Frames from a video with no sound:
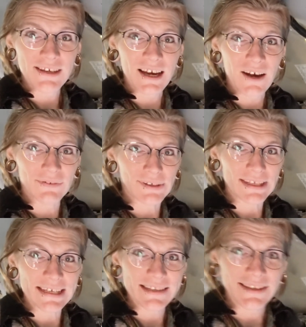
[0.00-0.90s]
to cover
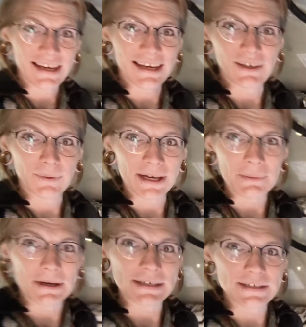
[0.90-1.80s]
this. And what I
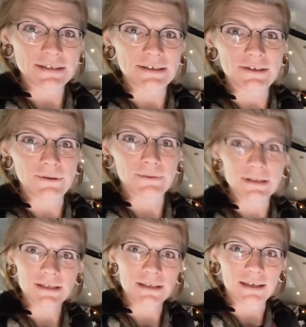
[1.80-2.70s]
wanted to do
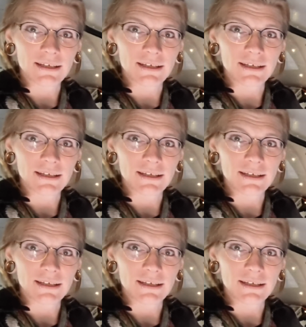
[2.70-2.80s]
was